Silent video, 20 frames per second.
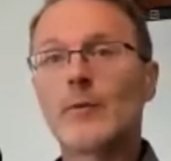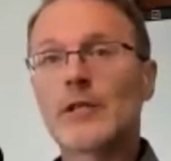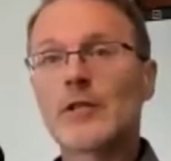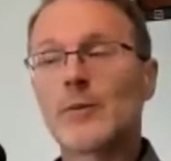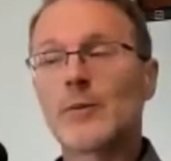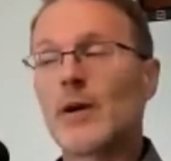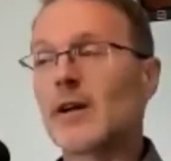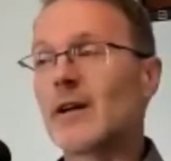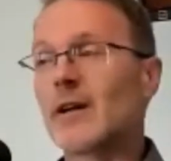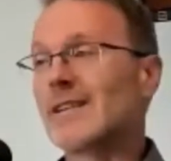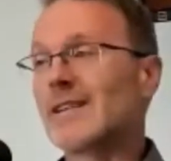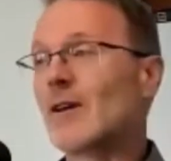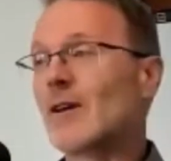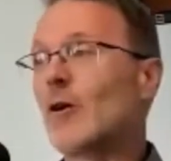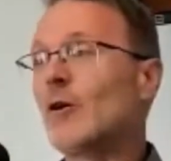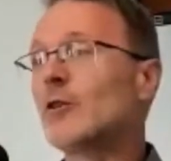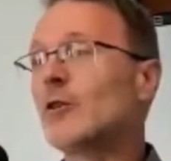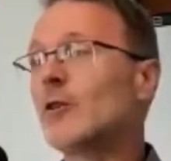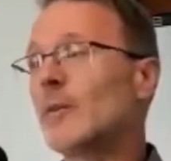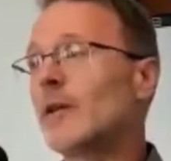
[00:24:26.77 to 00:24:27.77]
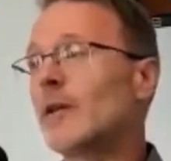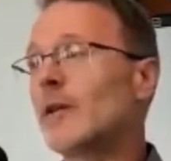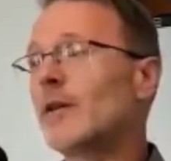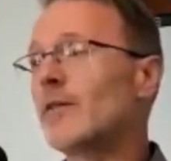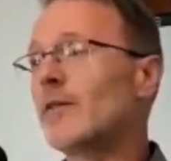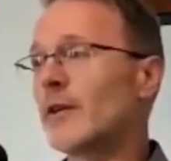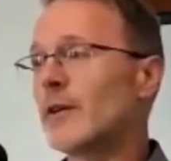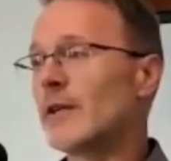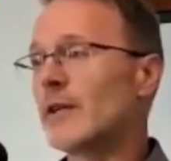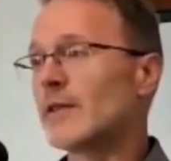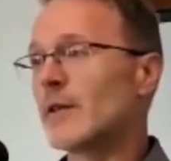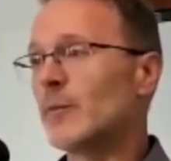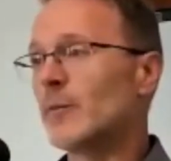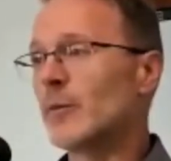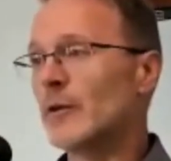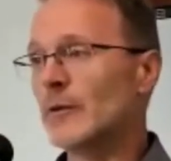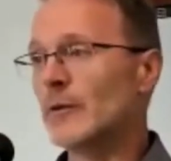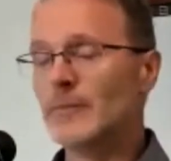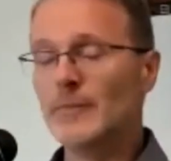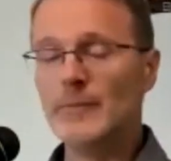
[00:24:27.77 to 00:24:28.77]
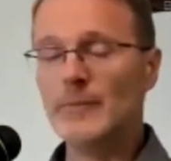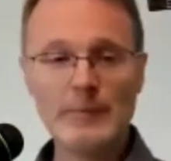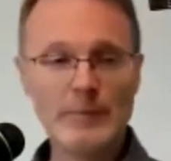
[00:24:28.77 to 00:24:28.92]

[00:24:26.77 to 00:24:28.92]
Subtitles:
much about it. It's ultimately very simple.